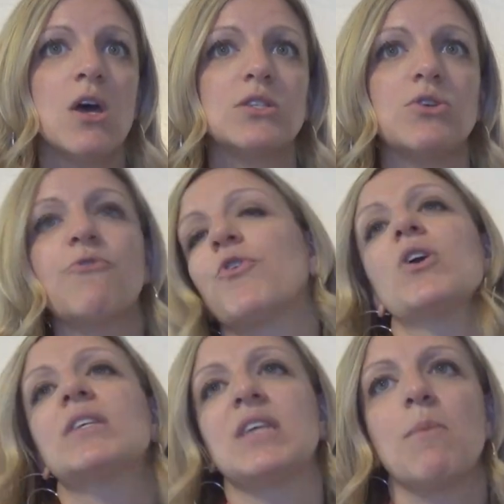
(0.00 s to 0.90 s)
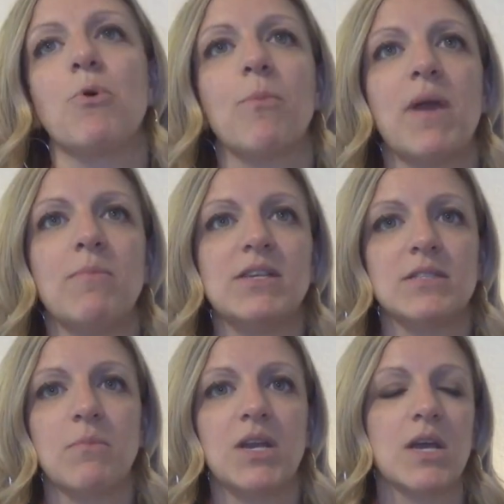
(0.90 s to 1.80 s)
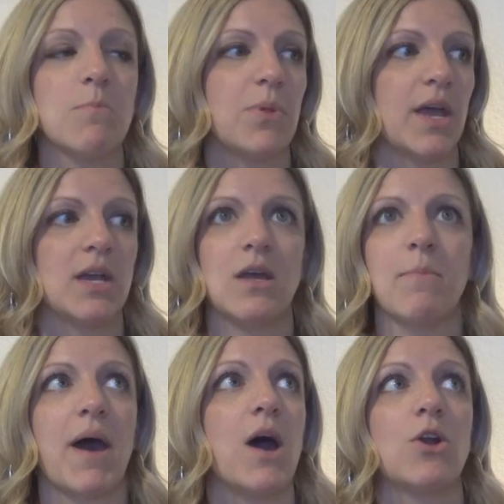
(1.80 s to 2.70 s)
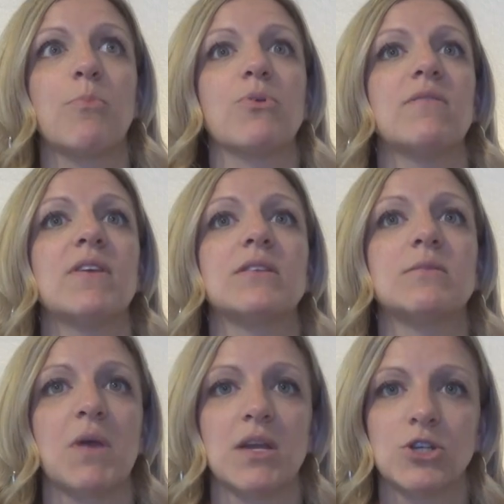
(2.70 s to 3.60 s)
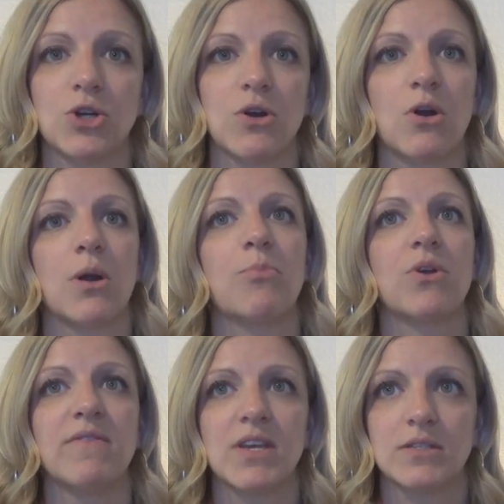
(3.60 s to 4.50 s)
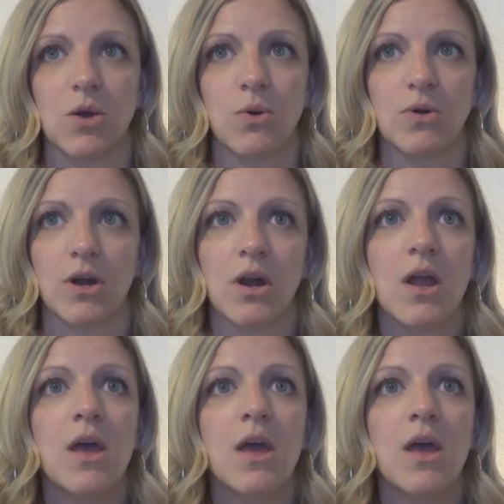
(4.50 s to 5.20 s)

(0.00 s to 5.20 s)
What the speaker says: So for example, maybe somebody complained about a previous manager or a previous owner.